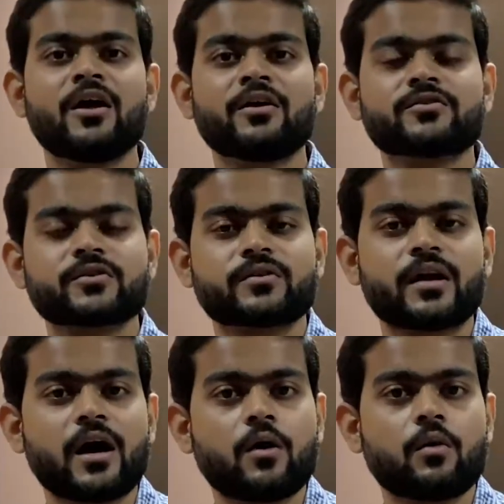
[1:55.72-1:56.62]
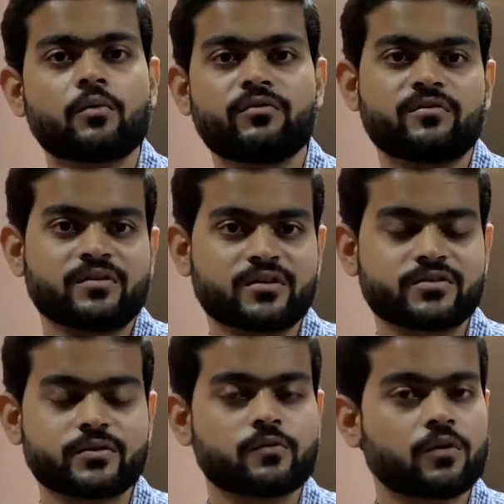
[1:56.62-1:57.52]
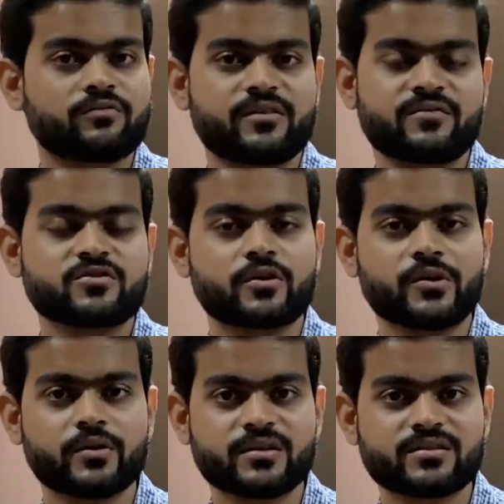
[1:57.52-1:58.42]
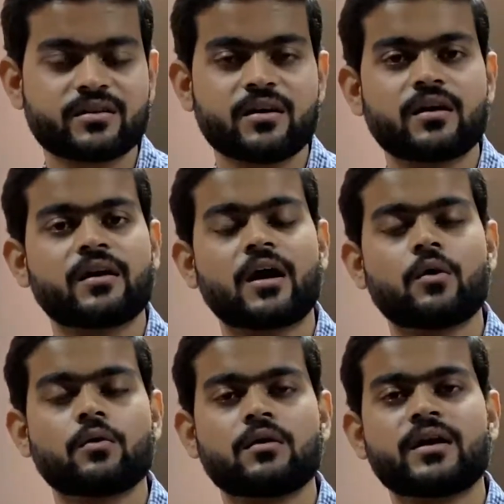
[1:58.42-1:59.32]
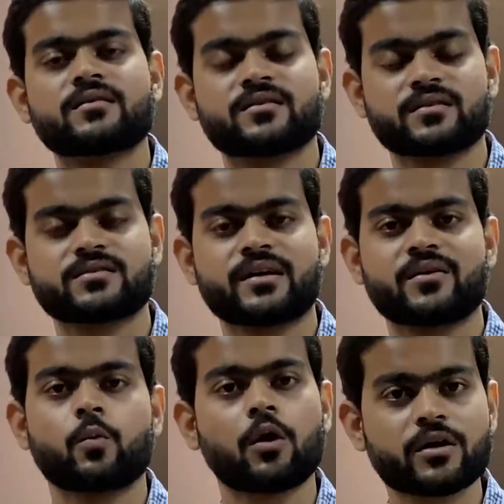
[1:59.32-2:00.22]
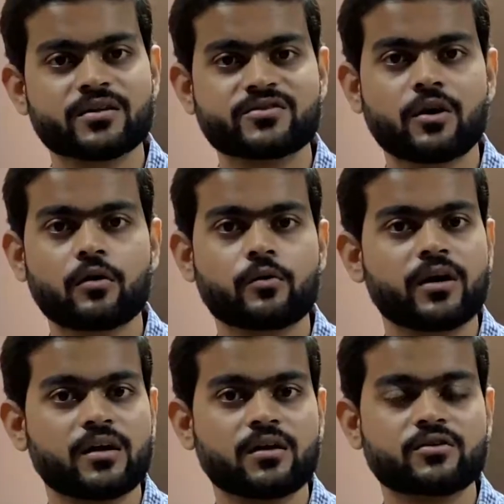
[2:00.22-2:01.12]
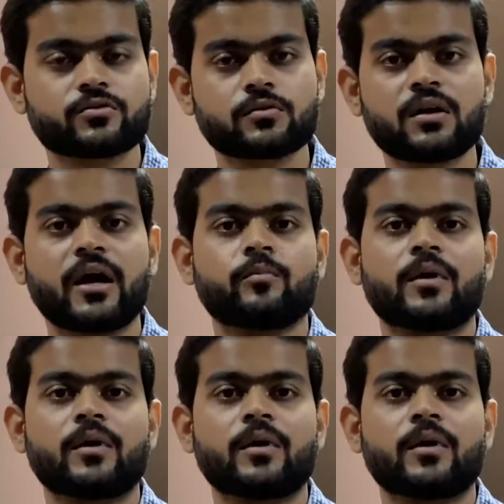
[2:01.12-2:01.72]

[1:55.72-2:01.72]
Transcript: So now we've understood what reference audio is. Now let us understand what is auto gain control and